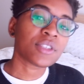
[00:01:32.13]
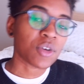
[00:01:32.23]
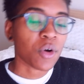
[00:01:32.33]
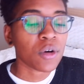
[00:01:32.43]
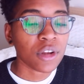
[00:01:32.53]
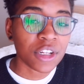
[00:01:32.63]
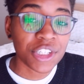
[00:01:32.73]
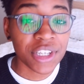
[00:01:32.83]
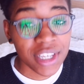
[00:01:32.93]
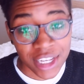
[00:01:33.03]
So hold on
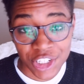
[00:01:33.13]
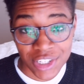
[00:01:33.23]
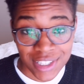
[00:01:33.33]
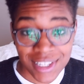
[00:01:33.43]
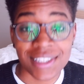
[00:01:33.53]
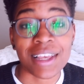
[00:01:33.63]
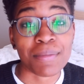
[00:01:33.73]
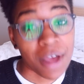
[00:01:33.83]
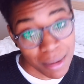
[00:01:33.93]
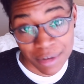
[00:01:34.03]
to your kitchens because
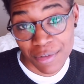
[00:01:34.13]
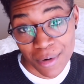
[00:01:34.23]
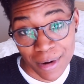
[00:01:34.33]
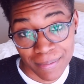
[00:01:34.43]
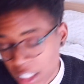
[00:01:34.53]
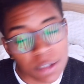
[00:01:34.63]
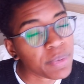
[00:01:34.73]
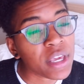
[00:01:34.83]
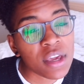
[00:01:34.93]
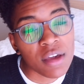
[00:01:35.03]
I'm coming for them.
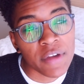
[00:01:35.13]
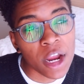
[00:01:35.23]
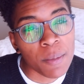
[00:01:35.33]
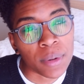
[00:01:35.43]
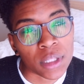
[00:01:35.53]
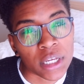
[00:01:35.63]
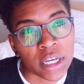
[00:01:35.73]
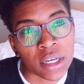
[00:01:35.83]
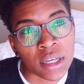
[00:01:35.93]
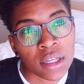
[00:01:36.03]
Speaking of hair
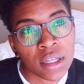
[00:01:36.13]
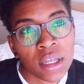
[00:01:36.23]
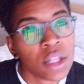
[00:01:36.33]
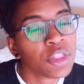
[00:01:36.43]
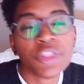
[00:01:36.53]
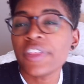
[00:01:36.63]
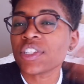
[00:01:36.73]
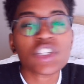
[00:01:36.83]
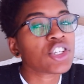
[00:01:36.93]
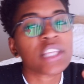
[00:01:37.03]
pulling, this
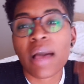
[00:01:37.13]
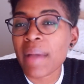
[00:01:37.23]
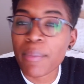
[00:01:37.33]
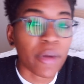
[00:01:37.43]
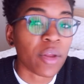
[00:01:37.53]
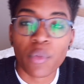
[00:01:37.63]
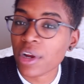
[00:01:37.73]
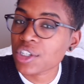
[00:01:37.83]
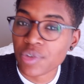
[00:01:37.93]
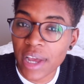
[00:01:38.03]
is just how my brain works, you